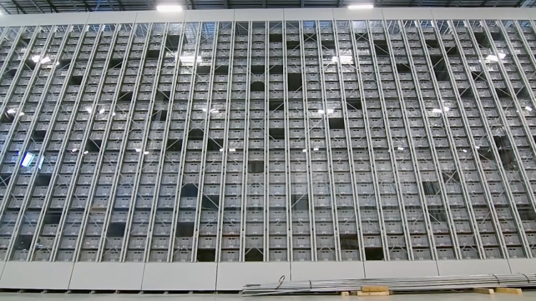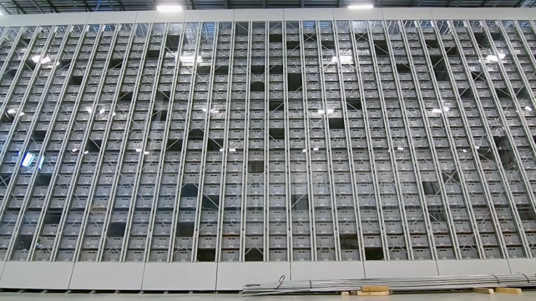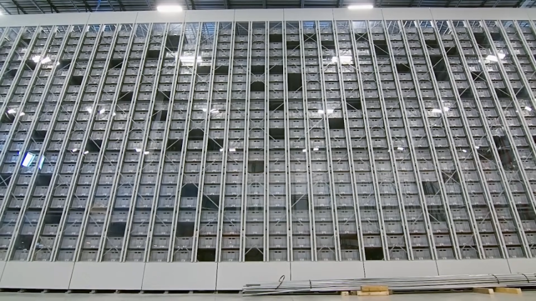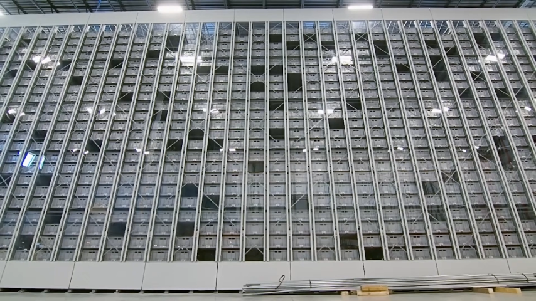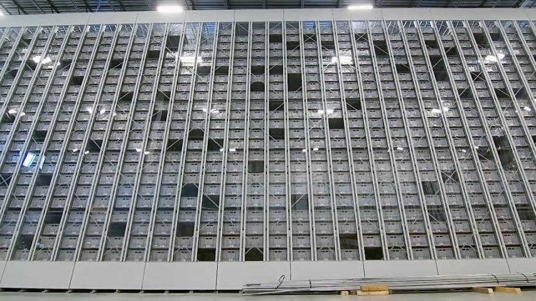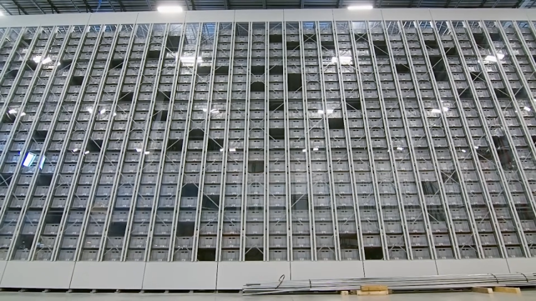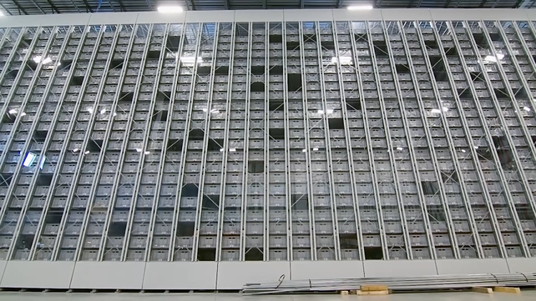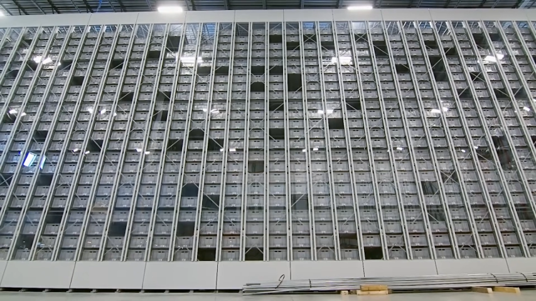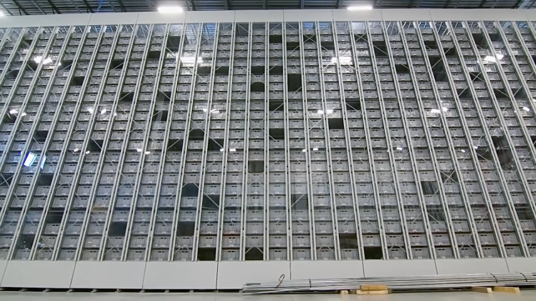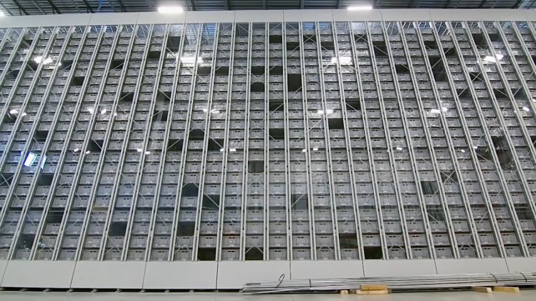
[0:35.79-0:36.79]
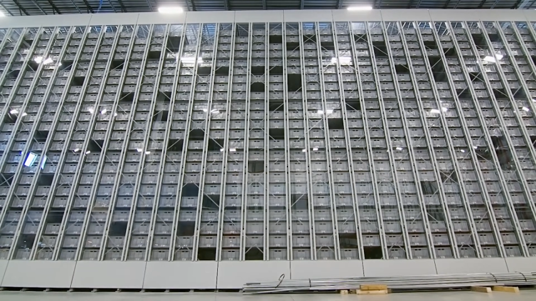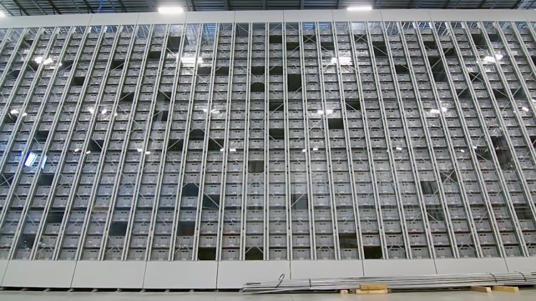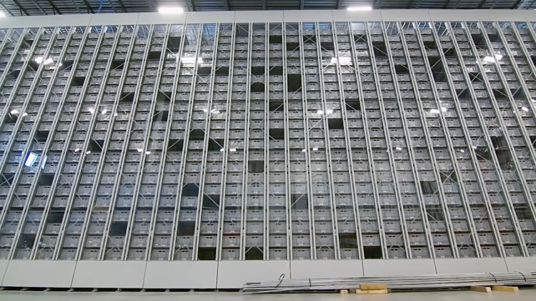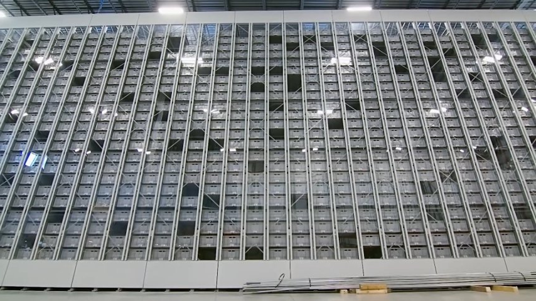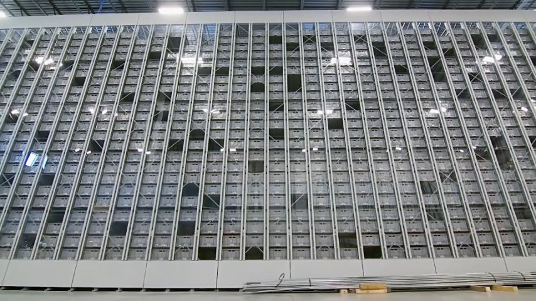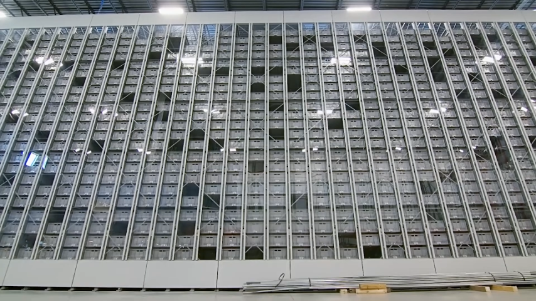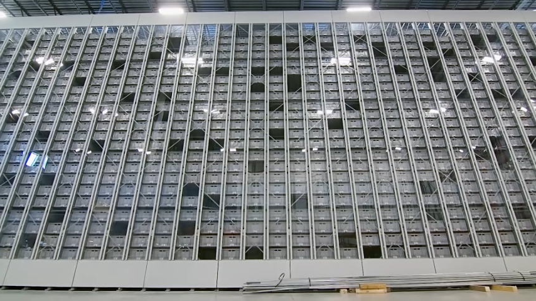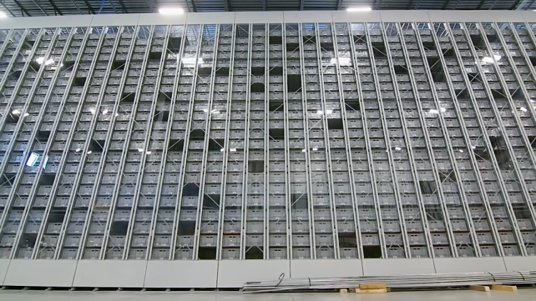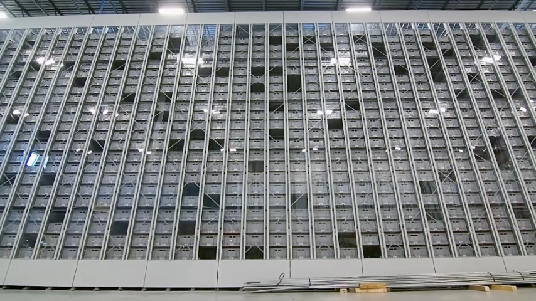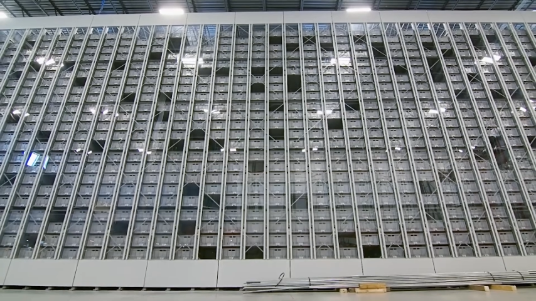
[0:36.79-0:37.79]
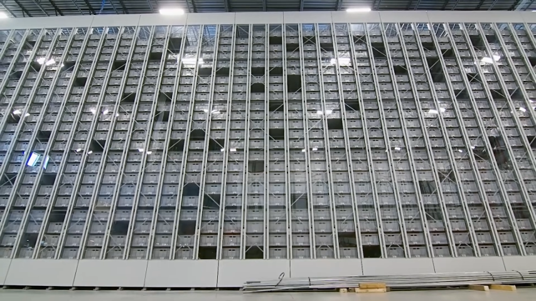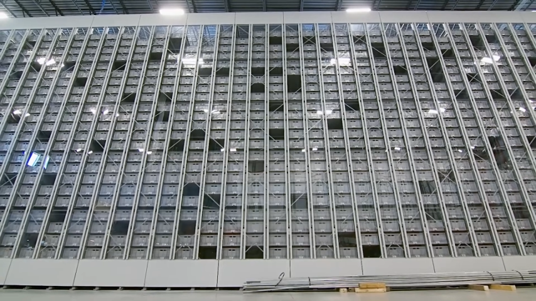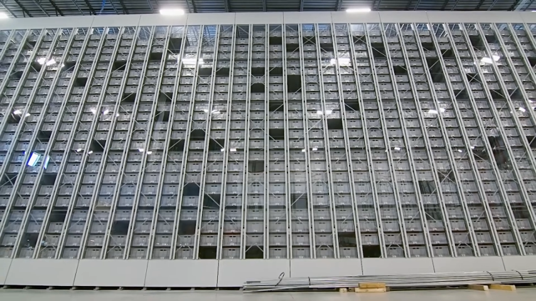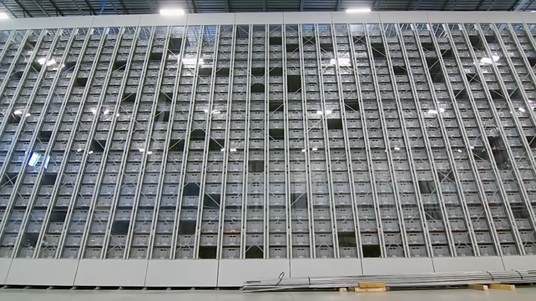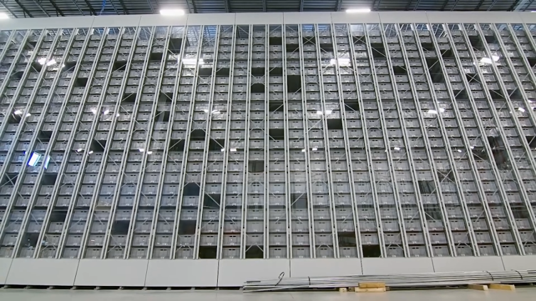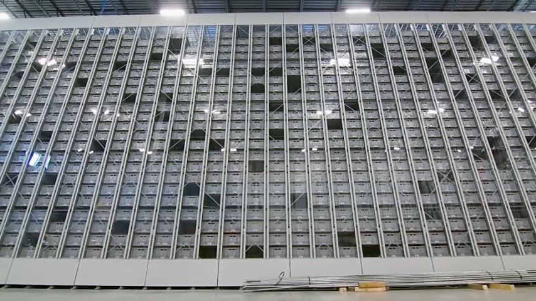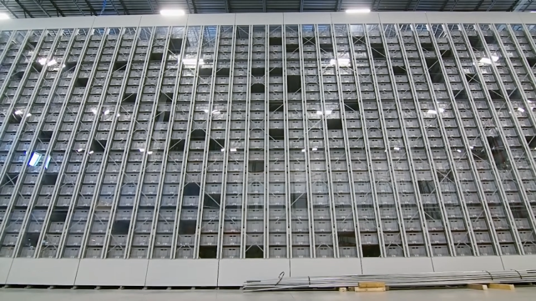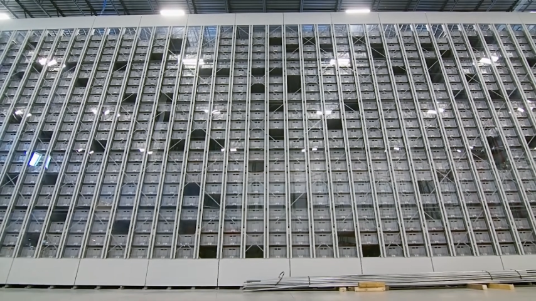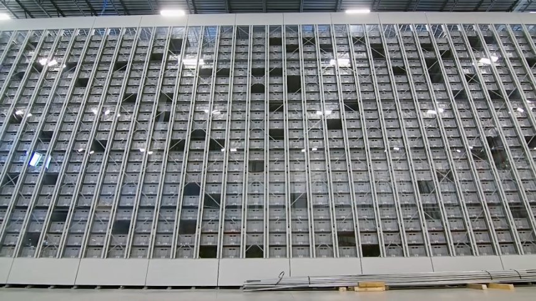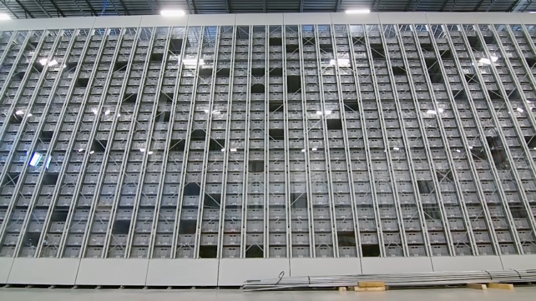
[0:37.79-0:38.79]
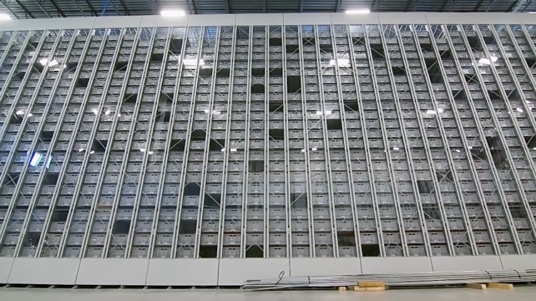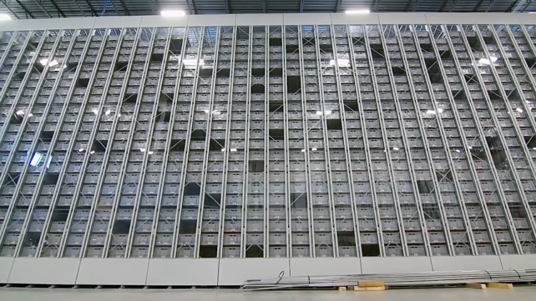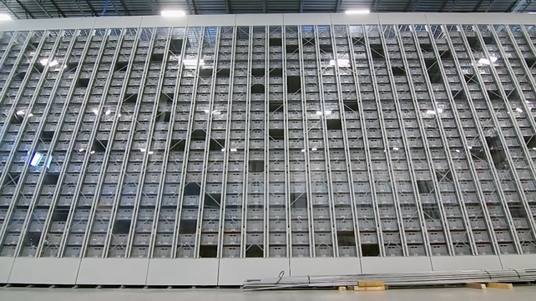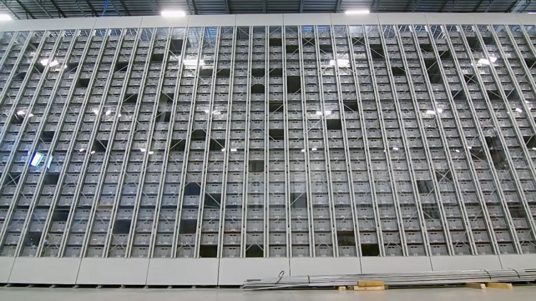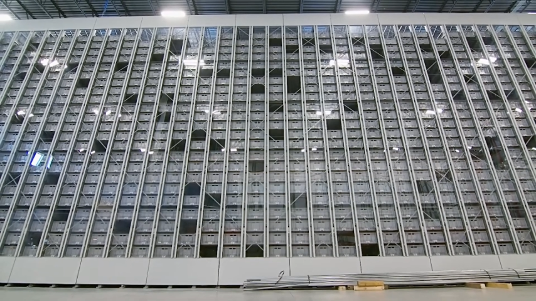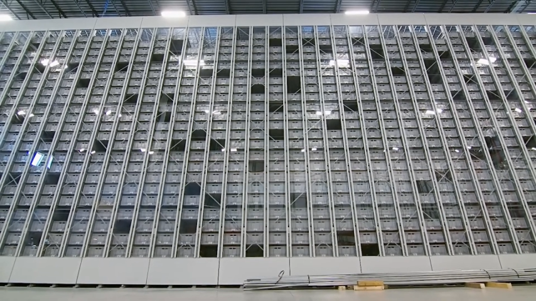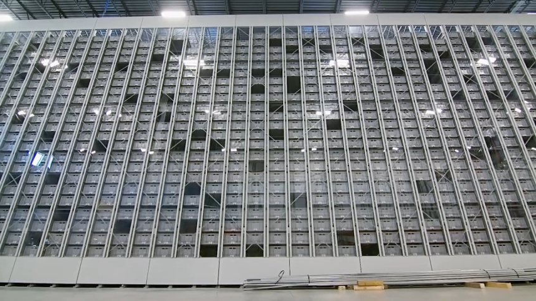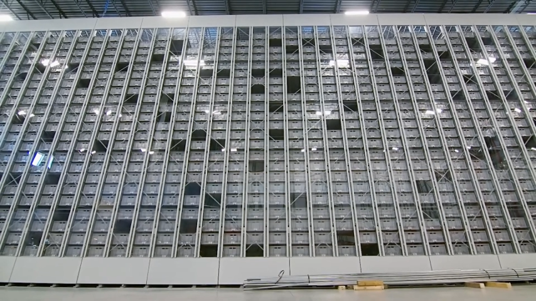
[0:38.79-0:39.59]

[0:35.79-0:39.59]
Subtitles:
No face is visible, so there are no lips to read.